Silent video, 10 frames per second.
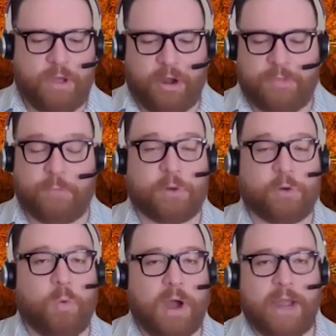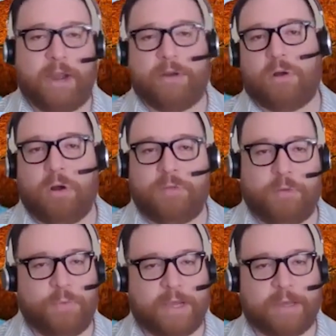are they required or are
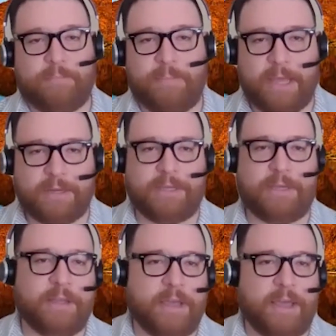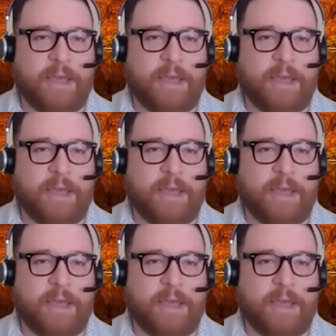they recommended?